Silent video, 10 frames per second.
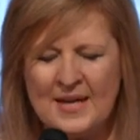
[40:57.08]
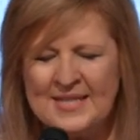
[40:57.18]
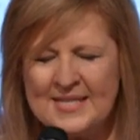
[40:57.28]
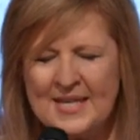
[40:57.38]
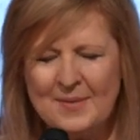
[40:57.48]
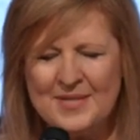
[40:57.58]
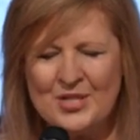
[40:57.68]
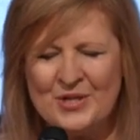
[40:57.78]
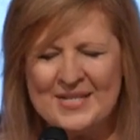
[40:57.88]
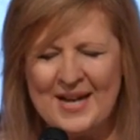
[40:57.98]
It seems
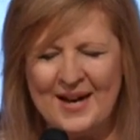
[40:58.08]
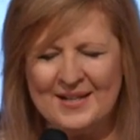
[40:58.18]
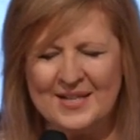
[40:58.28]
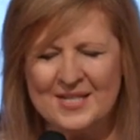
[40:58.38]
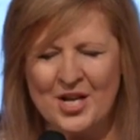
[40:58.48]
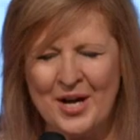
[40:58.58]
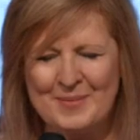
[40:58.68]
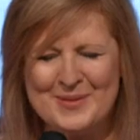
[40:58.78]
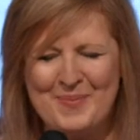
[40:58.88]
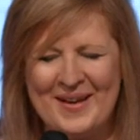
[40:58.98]
so dark at
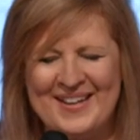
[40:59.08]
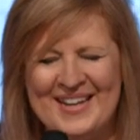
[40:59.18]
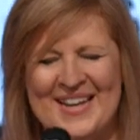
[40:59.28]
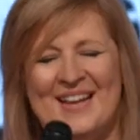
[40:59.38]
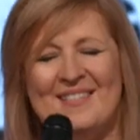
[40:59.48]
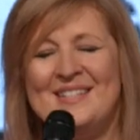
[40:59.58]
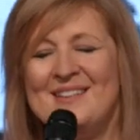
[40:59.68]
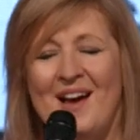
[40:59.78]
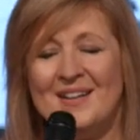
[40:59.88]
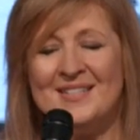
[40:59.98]
times, but the
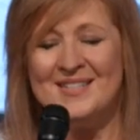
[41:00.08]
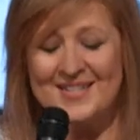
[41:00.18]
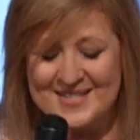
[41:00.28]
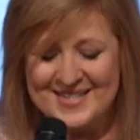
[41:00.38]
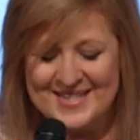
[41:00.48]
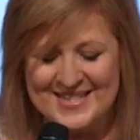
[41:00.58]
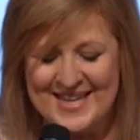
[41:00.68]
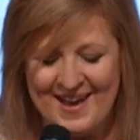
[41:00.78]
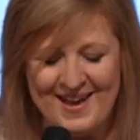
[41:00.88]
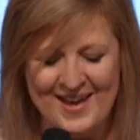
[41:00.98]
darkness doesn't
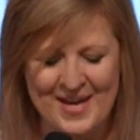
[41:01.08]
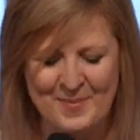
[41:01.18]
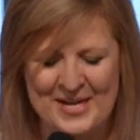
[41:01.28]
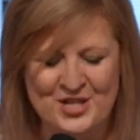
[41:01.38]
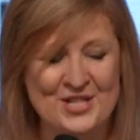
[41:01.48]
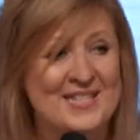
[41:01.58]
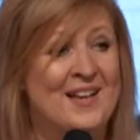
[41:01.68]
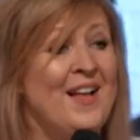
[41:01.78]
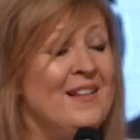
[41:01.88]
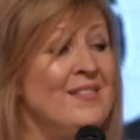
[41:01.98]
scare him. He just
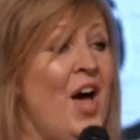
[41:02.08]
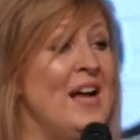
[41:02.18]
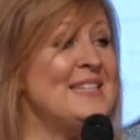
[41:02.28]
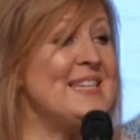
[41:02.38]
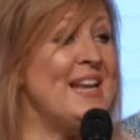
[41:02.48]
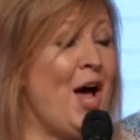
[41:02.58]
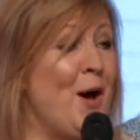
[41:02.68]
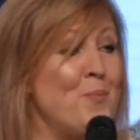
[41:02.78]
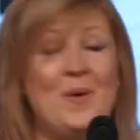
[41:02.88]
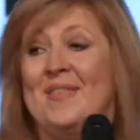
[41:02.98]
lights it
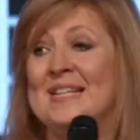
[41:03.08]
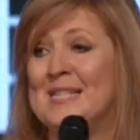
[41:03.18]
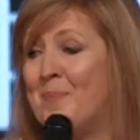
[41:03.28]
up with his